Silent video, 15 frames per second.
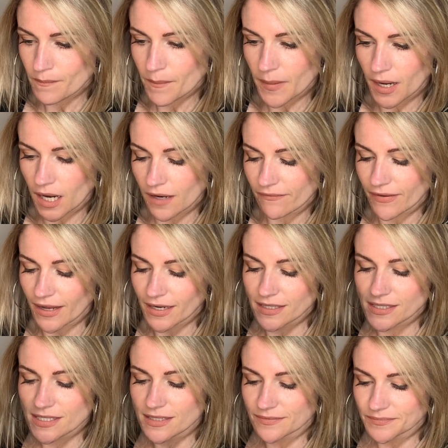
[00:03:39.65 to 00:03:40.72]

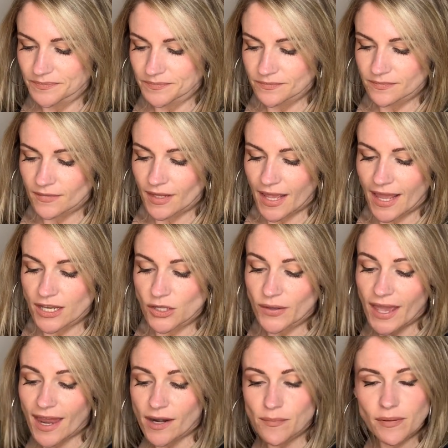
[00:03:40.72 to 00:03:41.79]
Perfect. And you
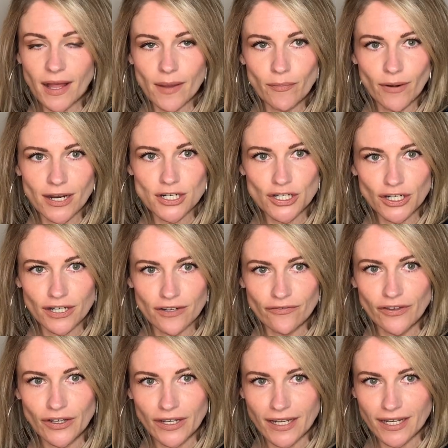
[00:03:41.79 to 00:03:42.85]
can apply pressure if
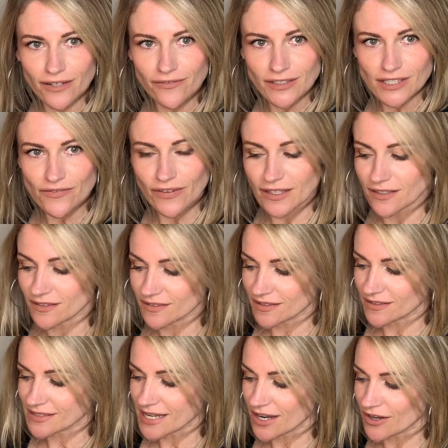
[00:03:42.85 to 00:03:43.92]
you need, if it's feeling a
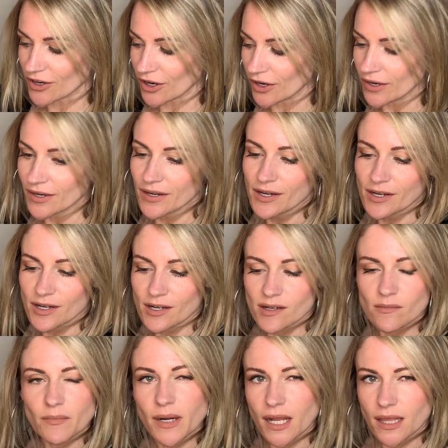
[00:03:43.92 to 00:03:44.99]
little tender,
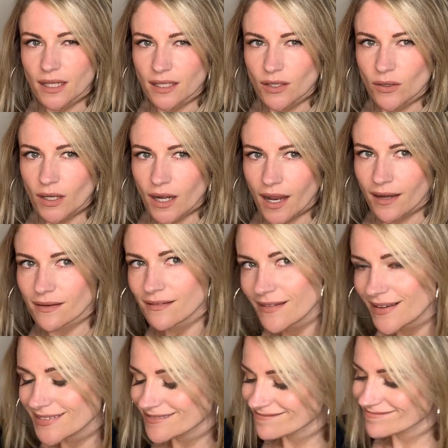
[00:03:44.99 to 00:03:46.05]
but I think you can handle
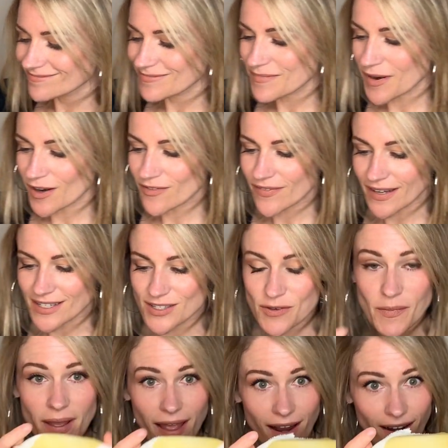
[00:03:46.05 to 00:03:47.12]
it. Perfect. So
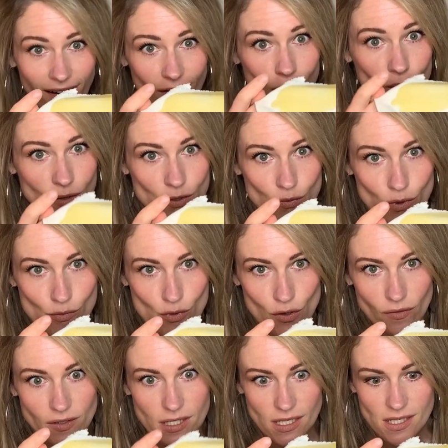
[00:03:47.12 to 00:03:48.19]
my hair was
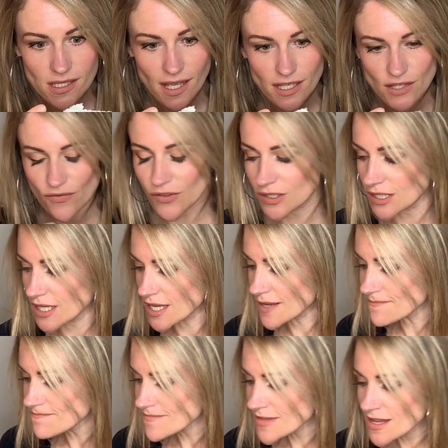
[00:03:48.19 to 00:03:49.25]
removed successfully,
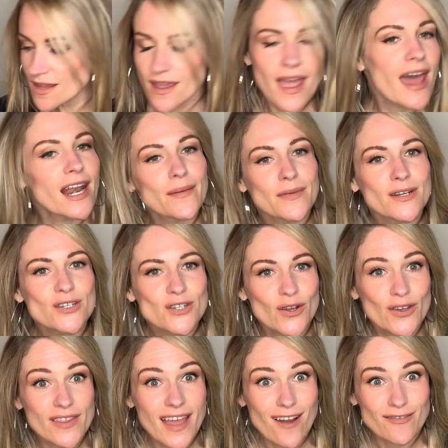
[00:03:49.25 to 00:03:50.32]
and I'm going to show
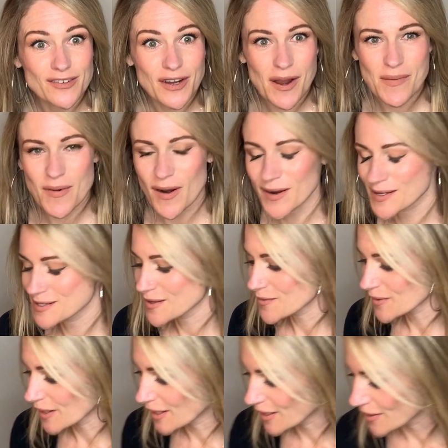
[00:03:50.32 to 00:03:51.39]
you the aftercare products that we're going